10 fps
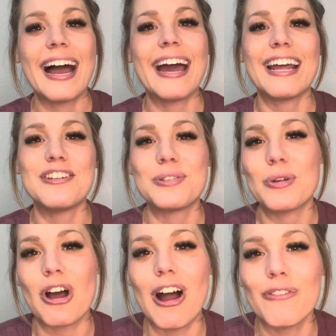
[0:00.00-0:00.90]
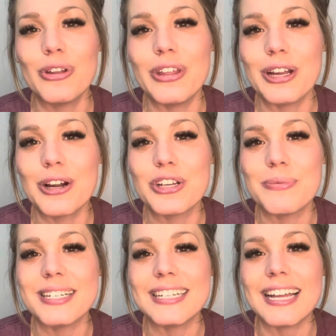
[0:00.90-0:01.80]
And I just want to offer you the
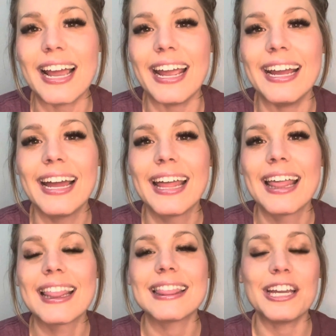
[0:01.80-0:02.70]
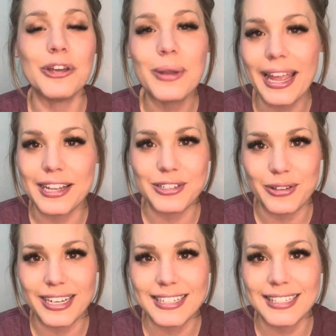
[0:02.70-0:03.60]
encouragement today that you can do
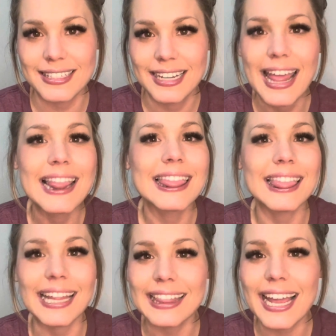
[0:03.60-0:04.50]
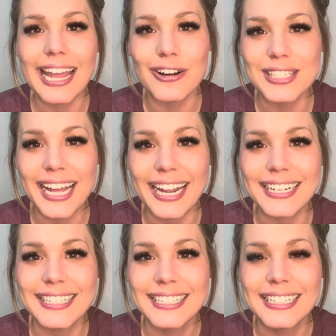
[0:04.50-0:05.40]
this. Let the haters
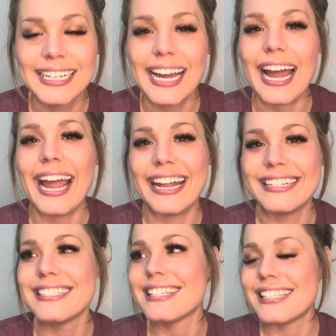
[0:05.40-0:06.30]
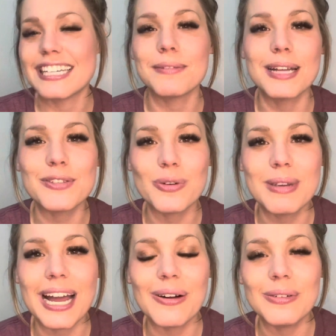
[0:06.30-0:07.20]
hate. And six months from
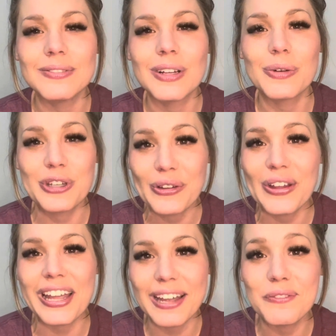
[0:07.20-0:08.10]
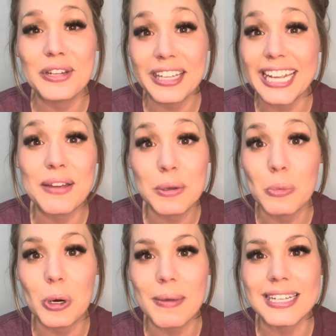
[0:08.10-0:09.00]
now, when you're looking and feeling even
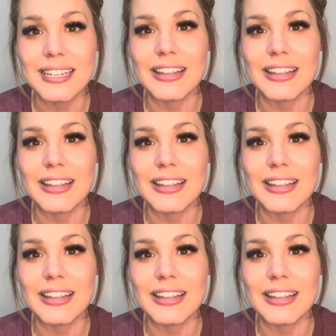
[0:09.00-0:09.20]
more amazing